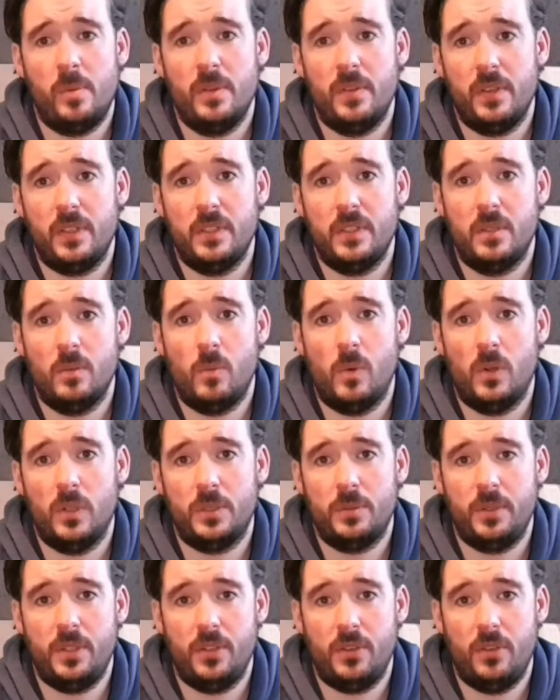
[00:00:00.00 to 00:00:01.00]
of things to watch
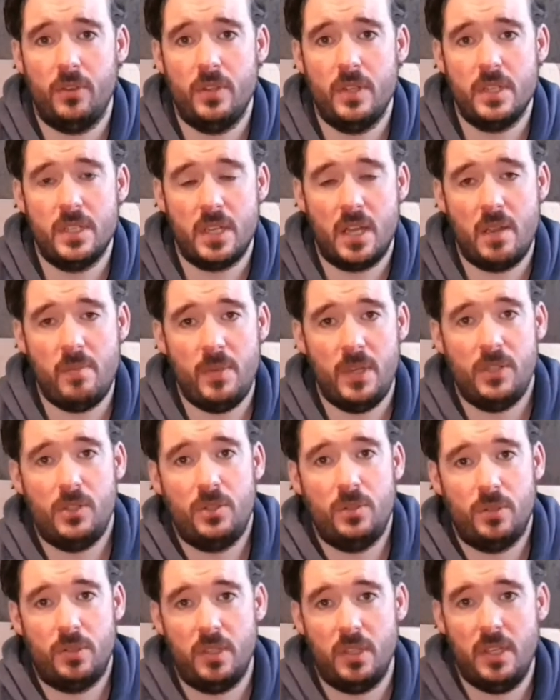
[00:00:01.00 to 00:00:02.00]
when you're doing this. I made
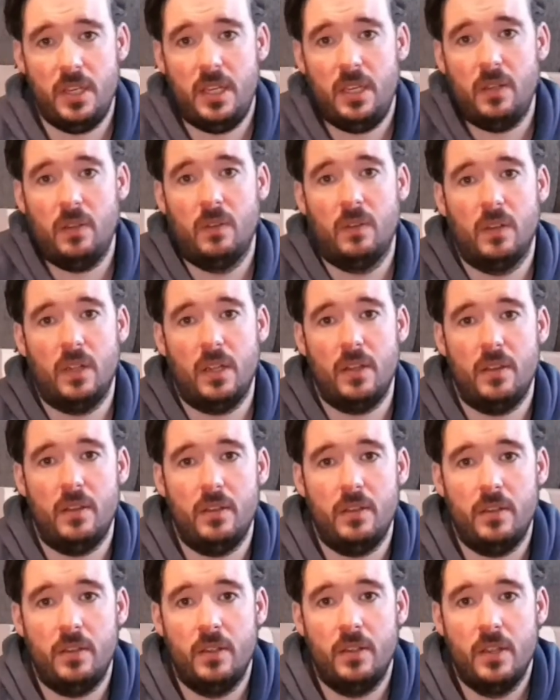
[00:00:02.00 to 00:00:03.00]
sure to kneel at
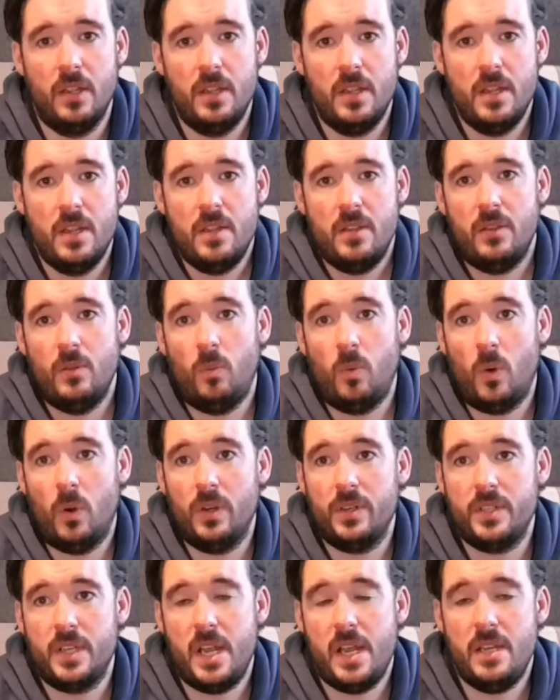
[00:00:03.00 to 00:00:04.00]
the
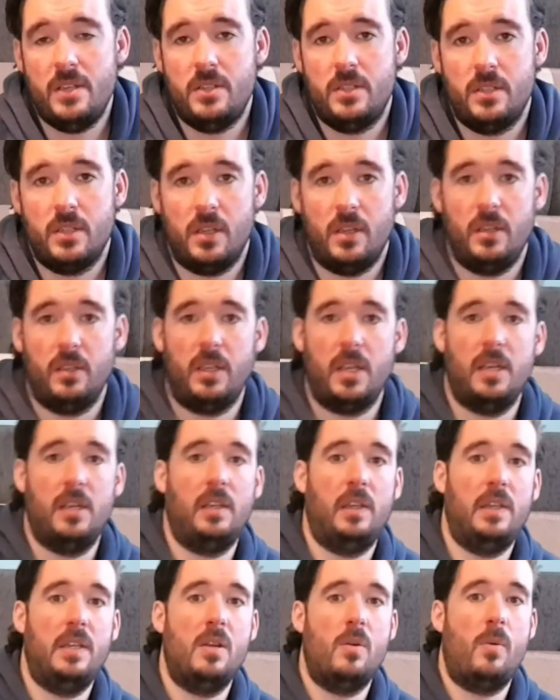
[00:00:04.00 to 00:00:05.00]
water's edge and kind of
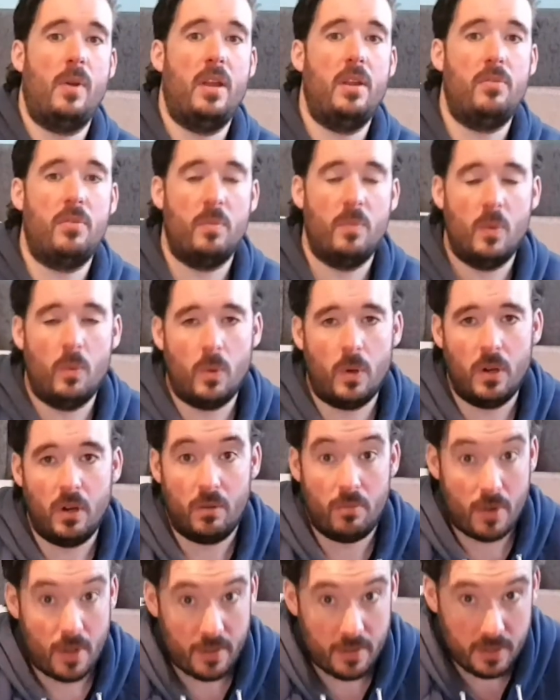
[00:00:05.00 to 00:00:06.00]
lean away from the water
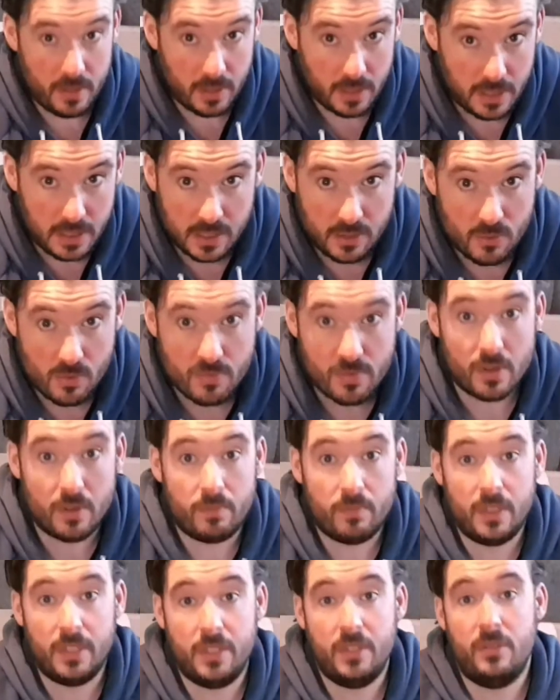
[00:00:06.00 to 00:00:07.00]
rather than leaning over
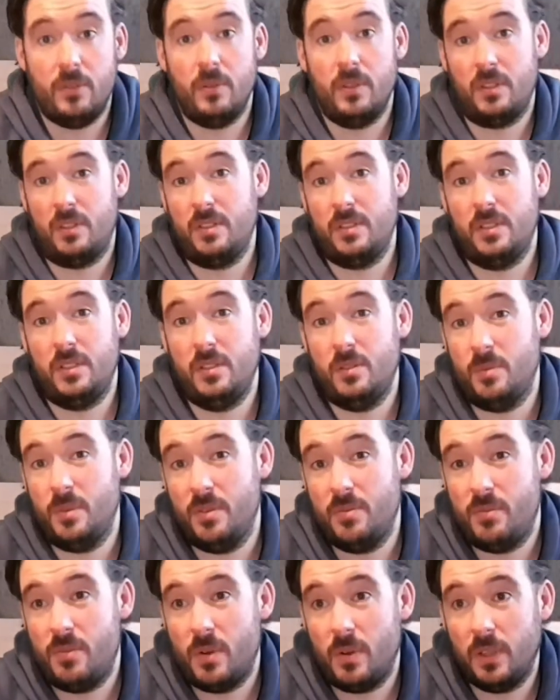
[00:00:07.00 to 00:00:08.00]
into it, because you don't want to
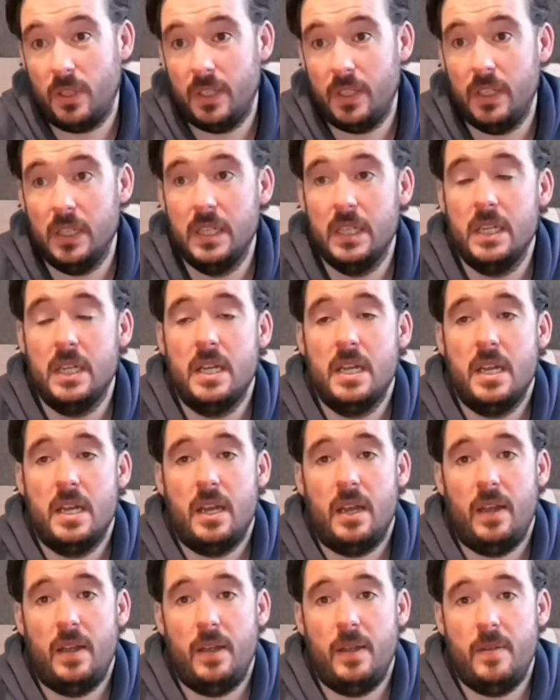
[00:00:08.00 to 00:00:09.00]
fall
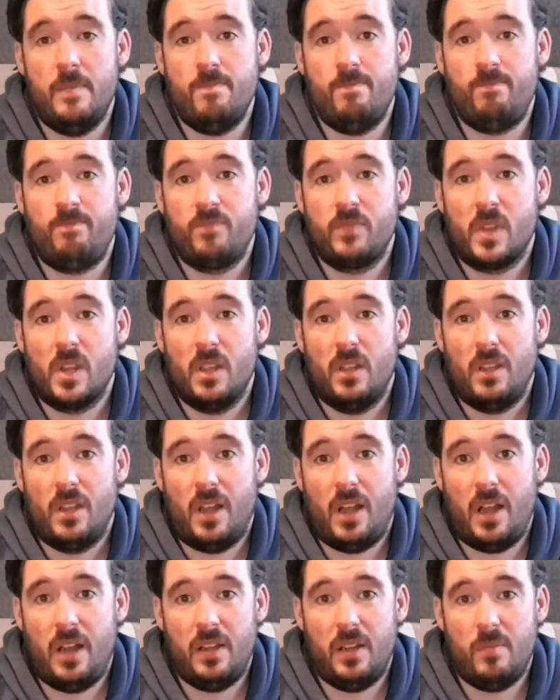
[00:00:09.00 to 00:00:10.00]
in.
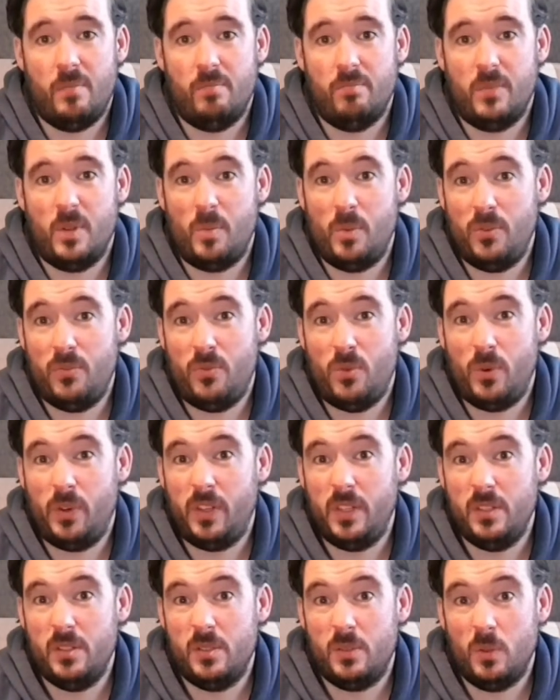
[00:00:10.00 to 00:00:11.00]
I am about
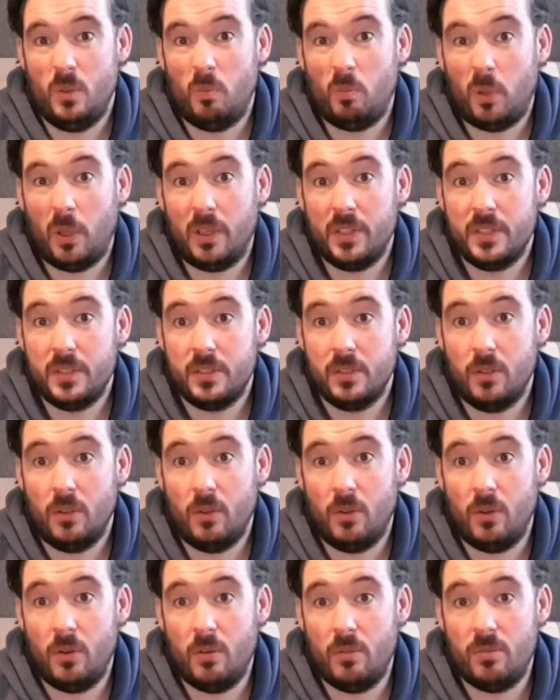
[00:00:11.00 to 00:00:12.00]
14 stone plus
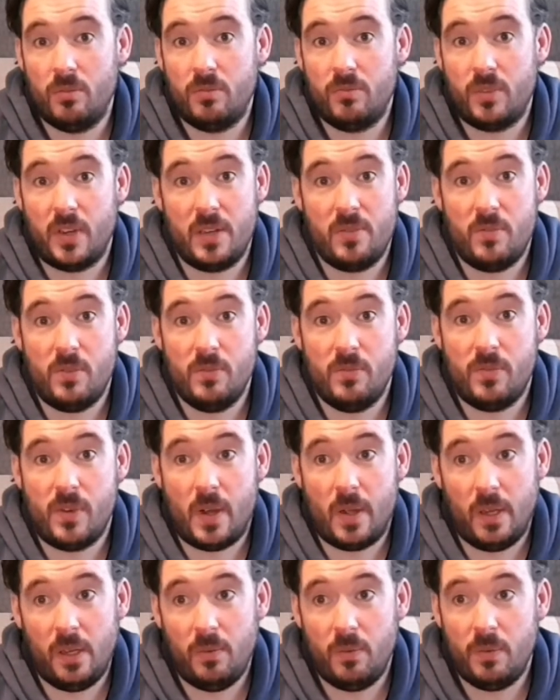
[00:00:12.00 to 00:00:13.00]
of
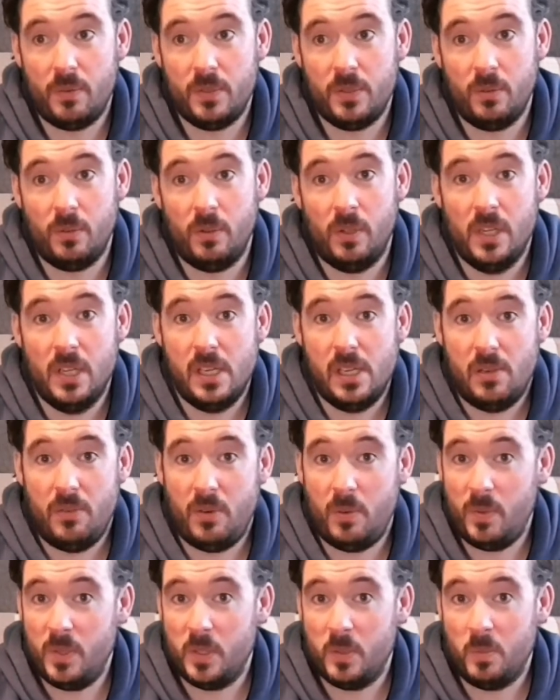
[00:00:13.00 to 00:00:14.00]
5'5", so if you're
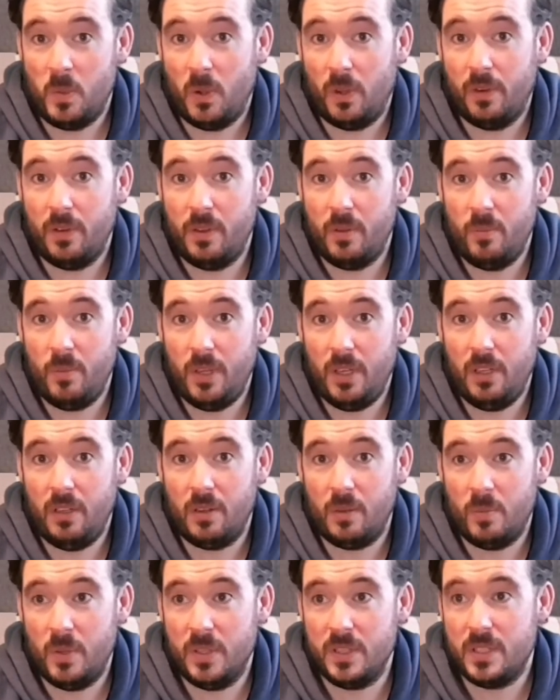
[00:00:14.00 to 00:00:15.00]
a bit smaller than me, you're a
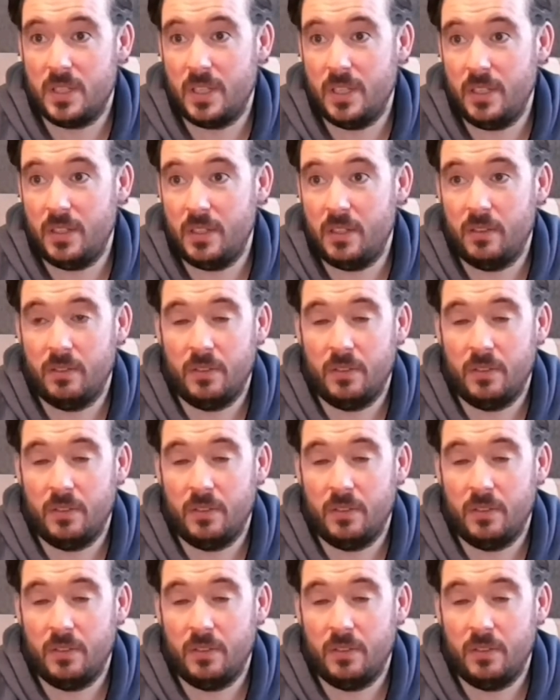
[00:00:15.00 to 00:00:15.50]
bit slighter,